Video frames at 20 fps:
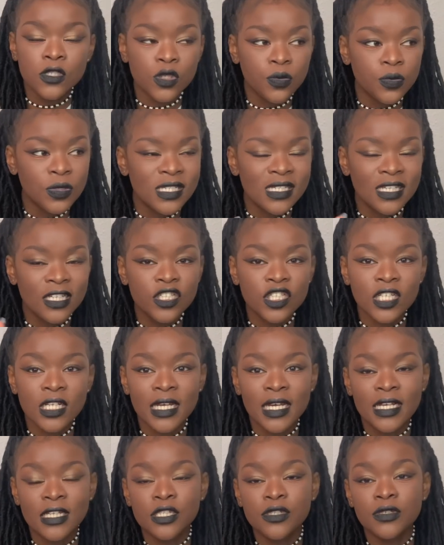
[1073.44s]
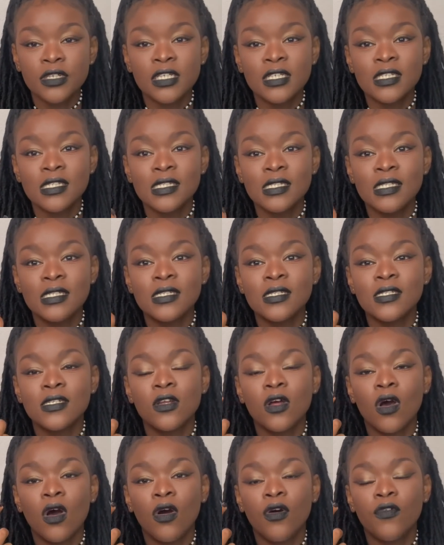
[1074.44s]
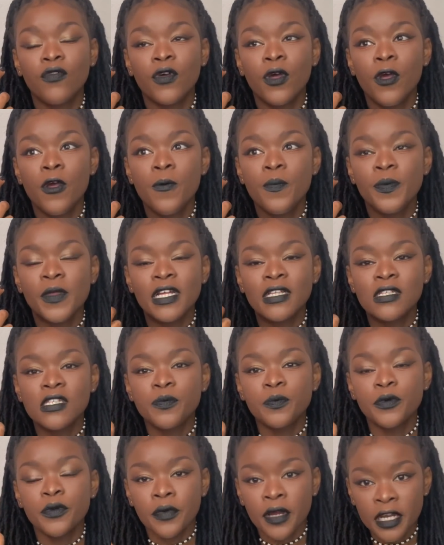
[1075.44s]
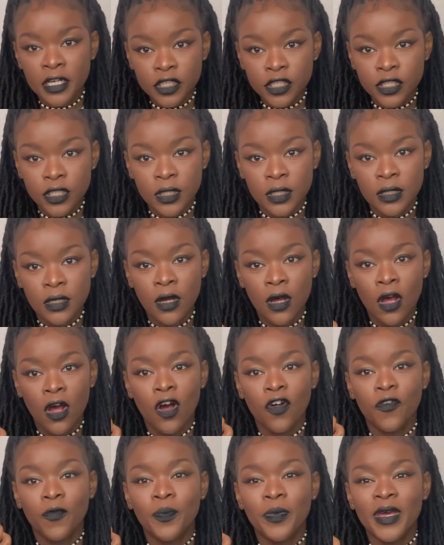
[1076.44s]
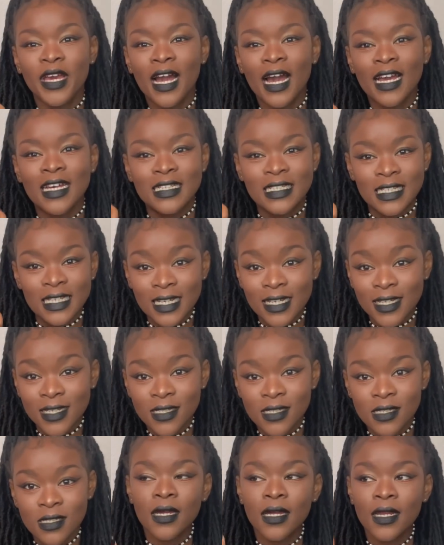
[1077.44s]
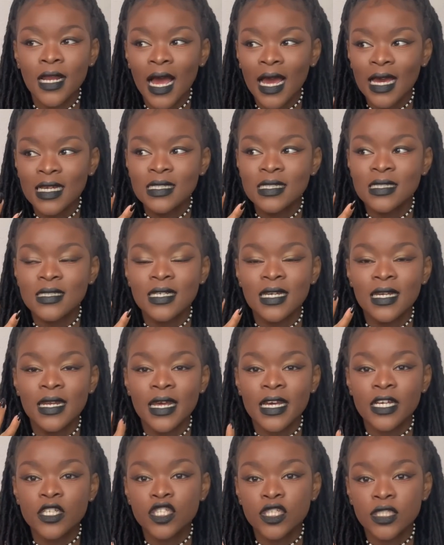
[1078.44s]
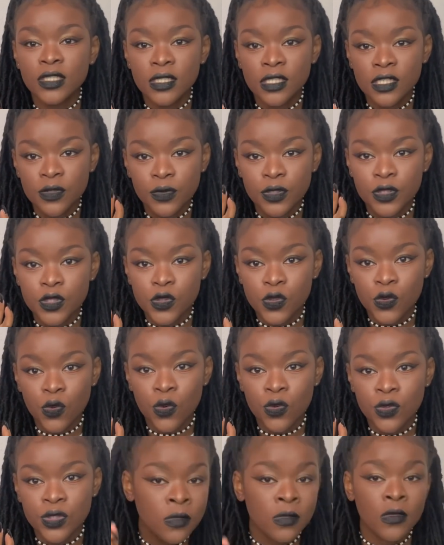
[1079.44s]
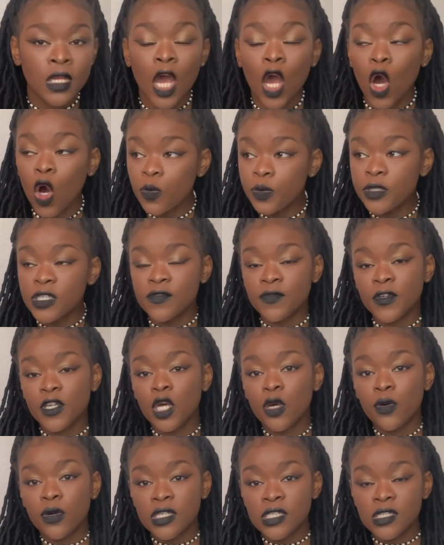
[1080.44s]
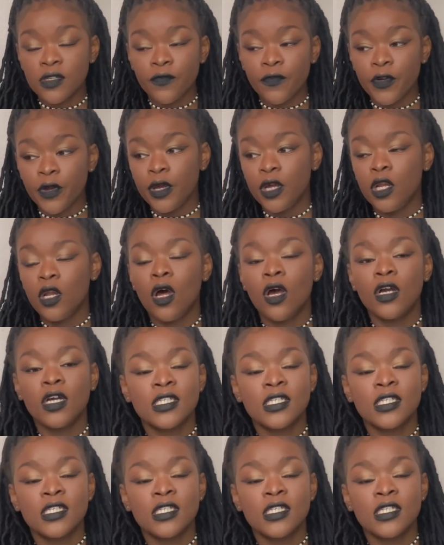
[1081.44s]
we're essentially entering a season of inspiration, of big ideas, and heightened connections with source. I hope this video isn't very long because